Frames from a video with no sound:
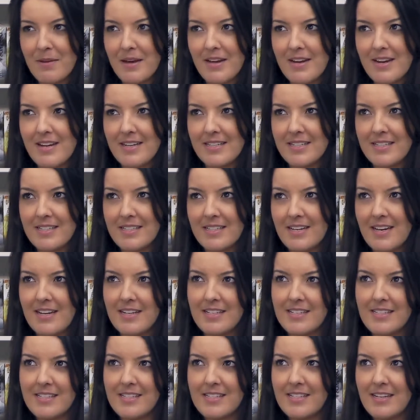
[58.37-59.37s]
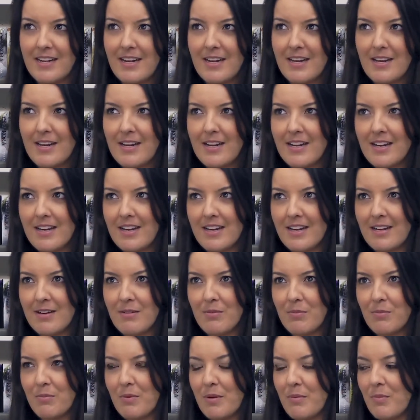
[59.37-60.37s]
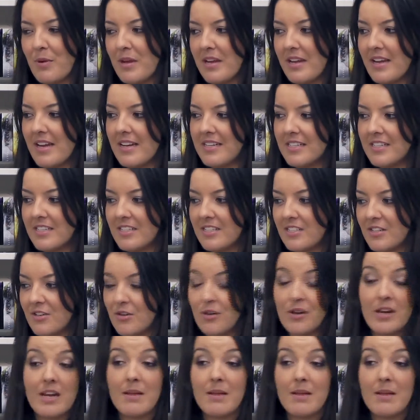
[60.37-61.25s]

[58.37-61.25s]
but it's we get to know